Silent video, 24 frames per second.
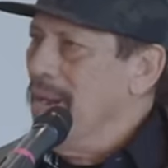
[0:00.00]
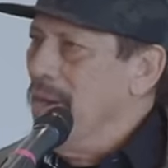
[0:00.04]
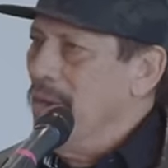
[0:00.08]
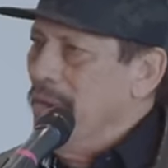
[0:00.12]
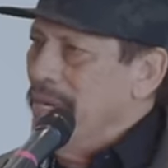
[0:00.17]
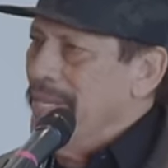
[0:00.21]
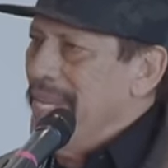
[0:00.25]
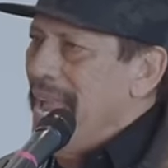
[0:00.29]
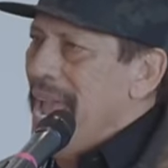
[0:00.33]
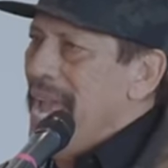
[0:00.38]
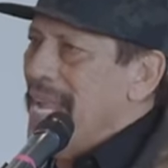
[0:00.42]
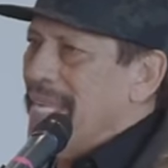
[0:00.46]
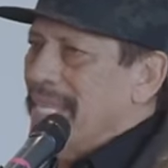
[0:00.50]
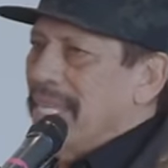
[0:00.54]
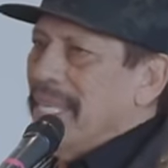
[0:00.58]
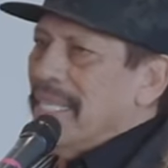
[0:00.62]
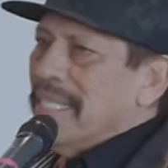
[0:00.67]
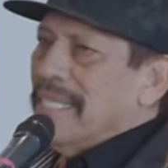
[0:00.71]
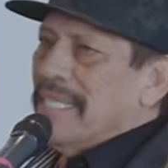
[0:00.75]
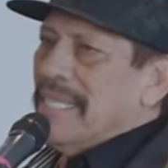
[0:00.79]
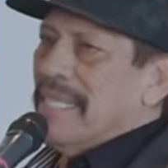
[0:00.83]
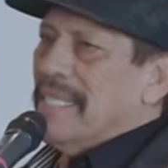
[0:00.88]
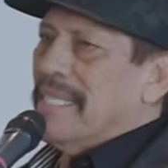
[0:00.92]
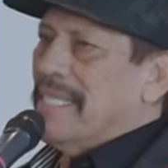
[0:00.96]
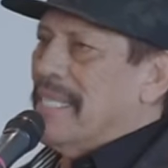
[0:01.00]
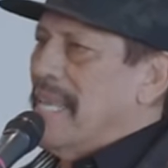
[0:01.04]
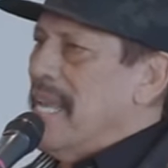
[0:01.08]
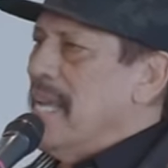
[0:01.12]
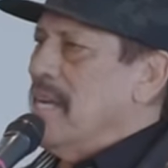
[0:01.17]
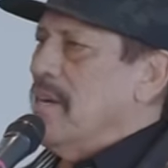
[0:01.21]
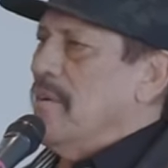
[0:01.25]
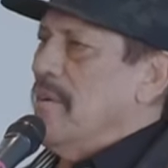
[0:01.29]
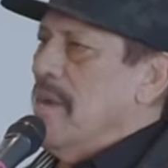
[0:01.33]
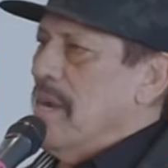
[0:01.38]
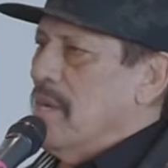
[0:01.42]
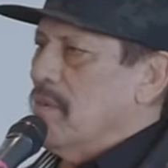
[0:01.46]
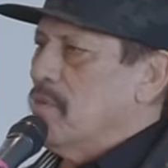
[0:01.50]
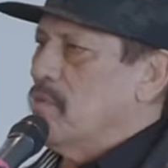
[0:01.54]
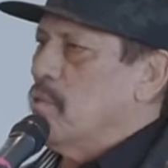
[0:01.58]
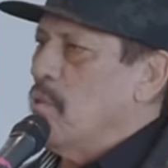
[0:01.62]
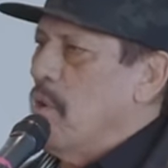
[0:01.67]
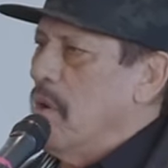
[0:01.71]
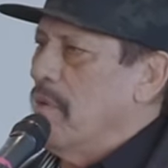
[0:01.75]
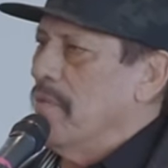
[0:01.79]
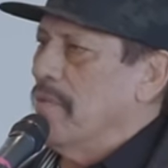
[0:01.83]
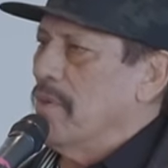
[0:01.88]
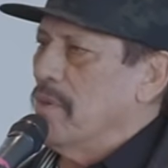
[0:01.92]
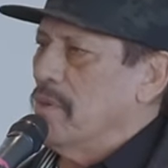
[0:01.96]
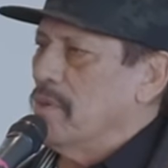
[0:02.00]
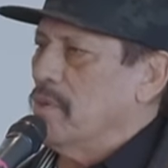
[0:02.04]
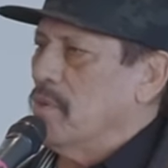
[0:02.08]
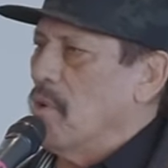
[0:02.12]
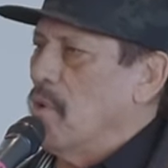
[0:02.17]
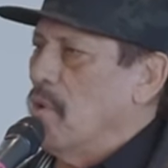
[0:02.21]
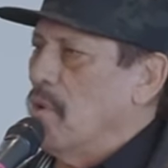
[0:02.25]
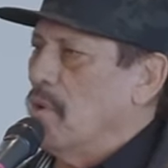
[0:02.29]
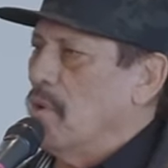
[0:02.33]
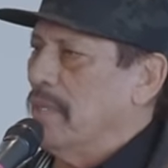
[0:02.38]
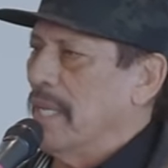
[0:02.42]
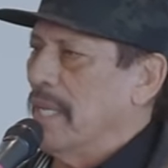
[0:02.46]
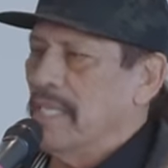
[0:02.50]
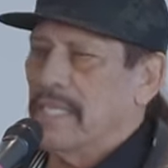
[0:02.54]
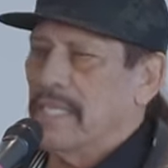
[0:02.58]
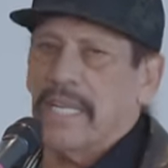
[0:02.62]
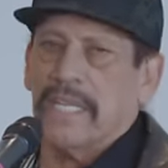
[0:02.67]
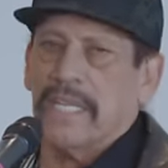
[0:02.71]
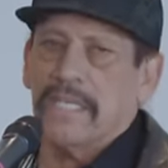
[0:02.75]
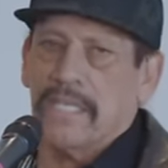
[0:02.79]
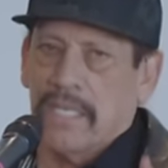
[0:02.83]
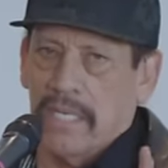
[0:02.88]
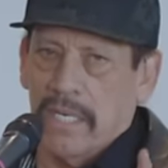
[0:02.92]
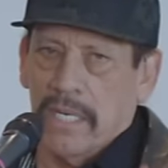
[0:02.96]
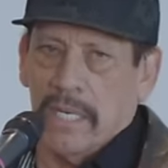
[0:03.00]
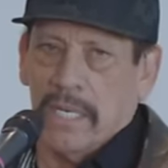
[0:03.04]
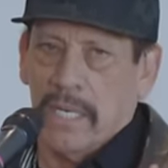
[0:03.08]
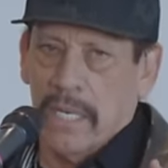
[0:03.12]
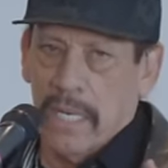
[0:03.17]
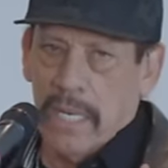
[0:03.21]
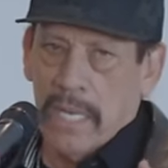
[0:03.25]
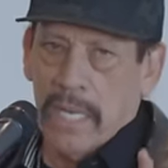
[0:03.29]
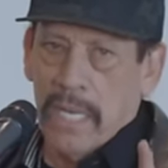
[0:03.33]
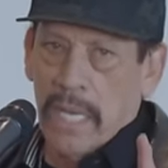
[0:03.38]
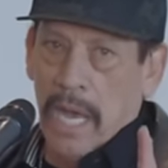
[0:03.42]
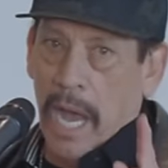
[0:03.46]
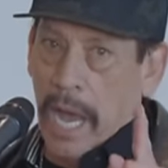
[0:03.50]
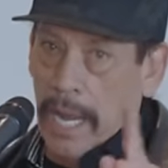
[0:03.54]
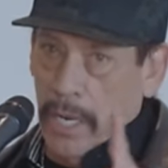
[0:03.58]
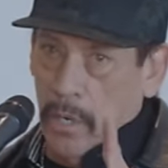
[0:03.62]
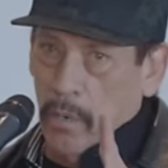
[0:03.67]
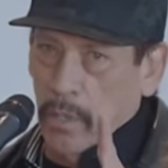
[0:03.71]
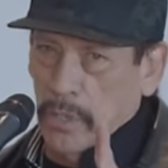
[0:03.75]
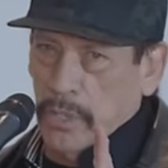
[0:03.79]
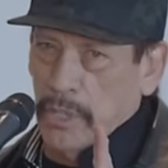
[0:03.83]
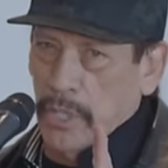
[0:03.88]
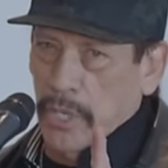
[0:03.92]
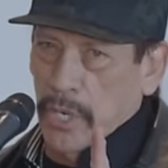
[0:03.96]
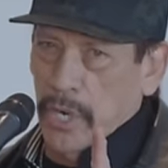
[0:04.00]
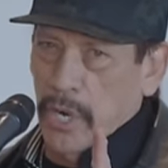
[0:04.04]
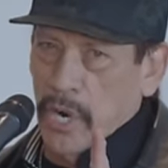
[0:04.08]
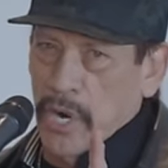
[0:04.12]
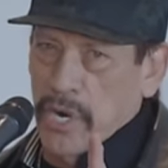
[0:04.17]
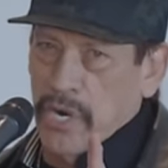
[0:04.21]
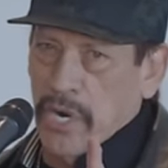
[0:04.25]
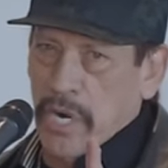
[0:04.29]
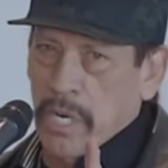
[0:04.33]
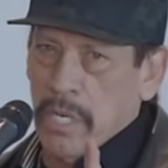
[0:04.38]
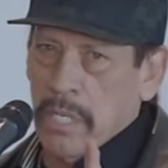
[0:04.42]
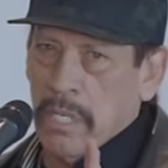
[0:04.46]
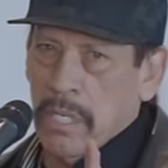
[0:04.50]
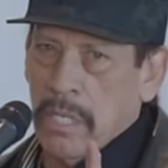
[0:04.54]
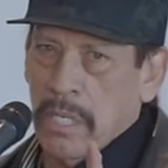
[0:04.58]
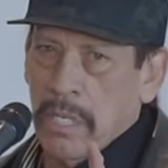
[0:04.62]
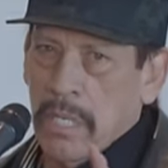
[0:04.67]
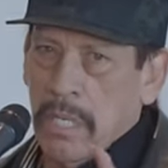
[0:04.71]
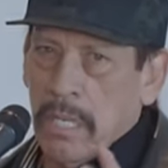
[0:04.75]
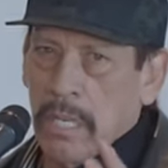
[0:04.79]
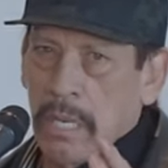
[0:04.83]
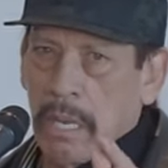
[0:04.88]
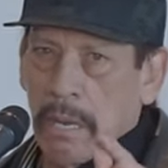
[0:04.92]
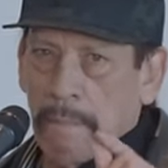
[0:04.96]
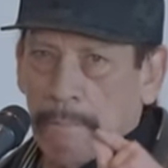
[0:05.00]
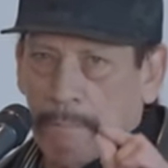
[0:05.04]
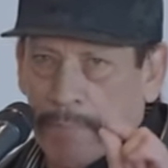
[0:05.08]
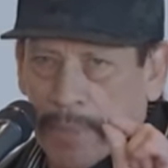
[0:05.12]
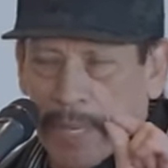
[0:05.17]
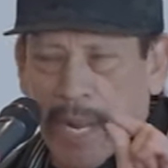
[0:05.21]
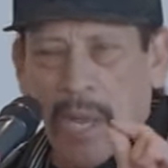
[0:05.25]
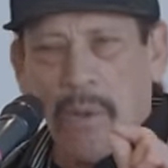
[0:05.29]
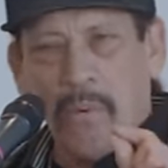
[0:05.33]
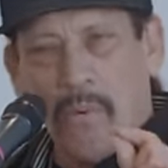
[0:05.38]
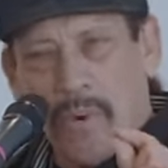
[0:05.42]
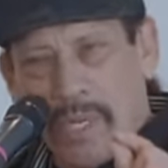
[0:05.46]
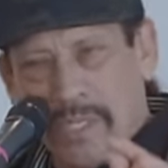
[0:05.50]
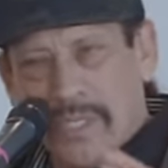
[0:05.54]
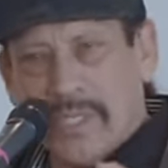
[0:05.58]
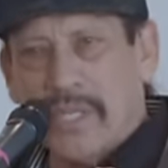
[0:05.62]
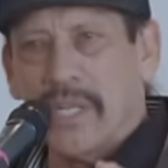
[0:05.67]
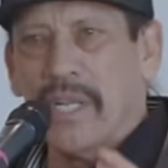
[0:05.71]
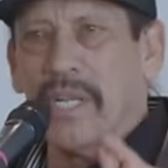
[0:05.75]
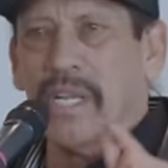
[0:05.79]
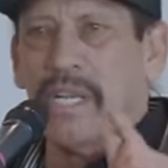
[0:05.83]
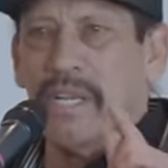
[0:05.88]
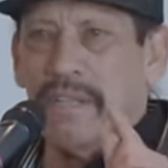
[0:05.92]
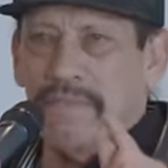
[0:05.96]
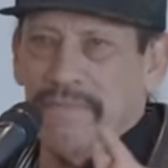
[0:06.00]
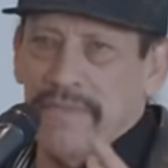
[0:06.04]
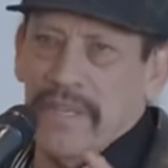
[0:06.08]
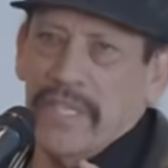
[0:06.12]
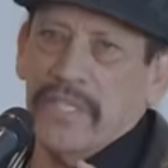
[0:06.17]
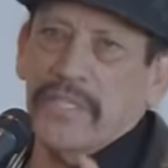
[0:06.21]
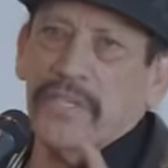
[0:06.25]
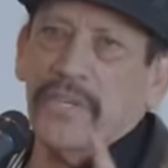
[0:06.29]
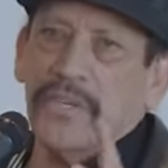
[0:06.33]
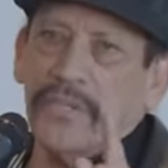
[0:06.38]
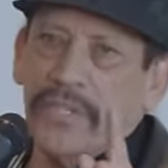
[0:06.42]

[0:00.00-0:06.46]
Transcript: Her dad gets this kid around 12 years old and says, look, I don't want you to hurt her, but I want you to convince